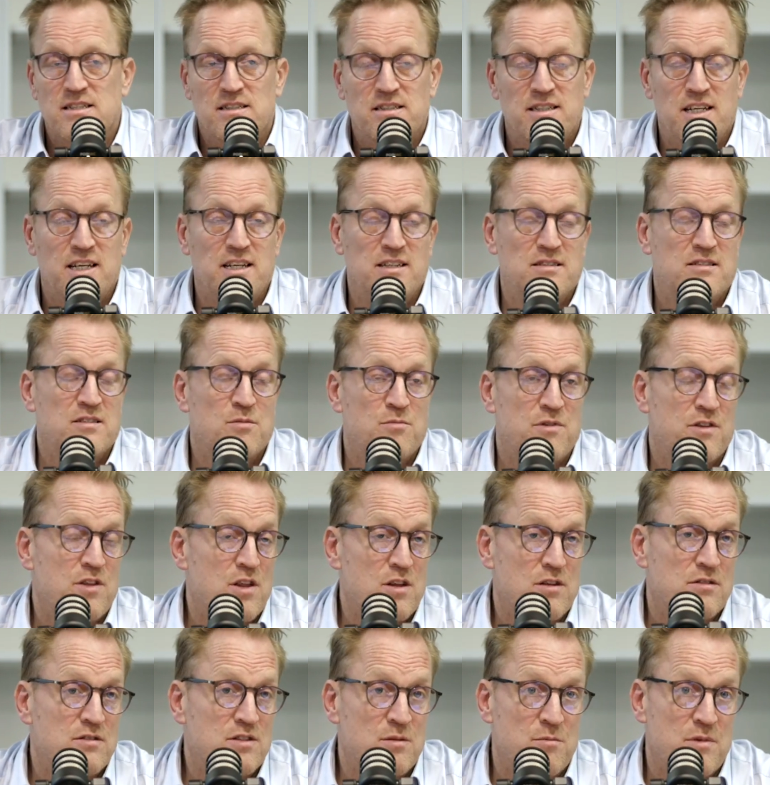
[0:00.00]
indeed some of
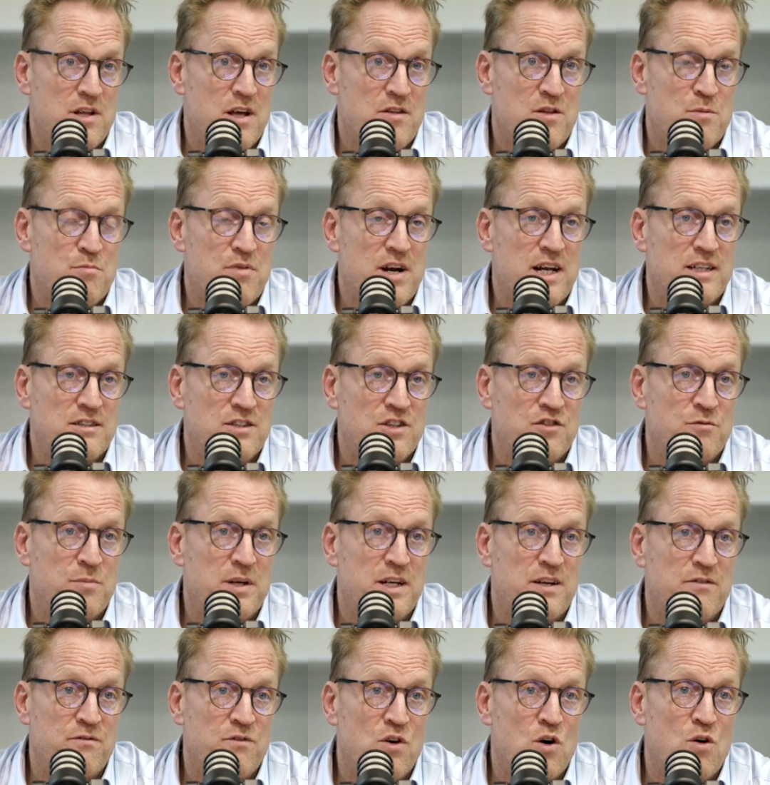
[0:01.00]
the other brands you've
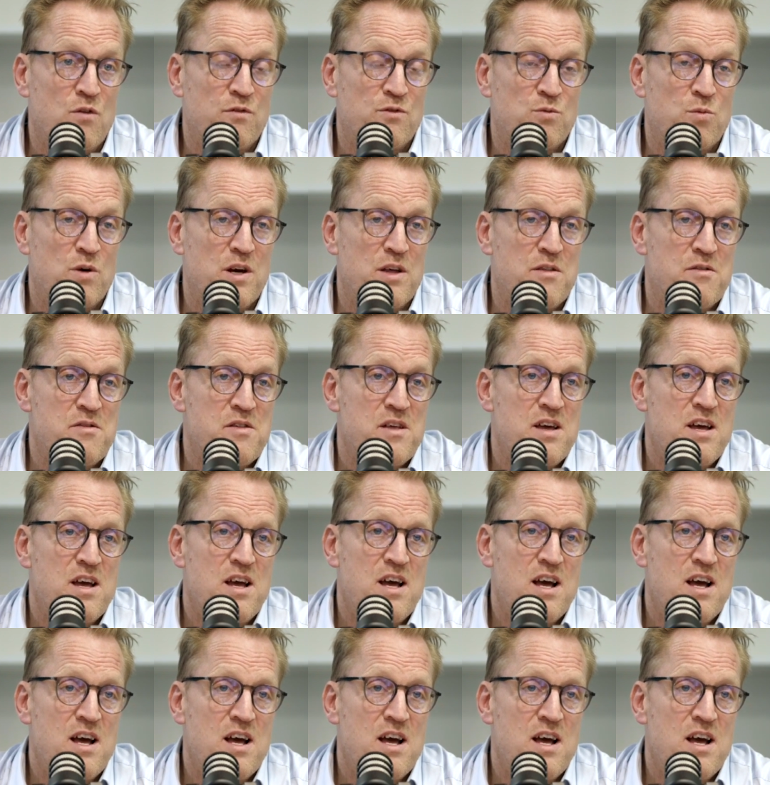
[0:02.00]
been involved with,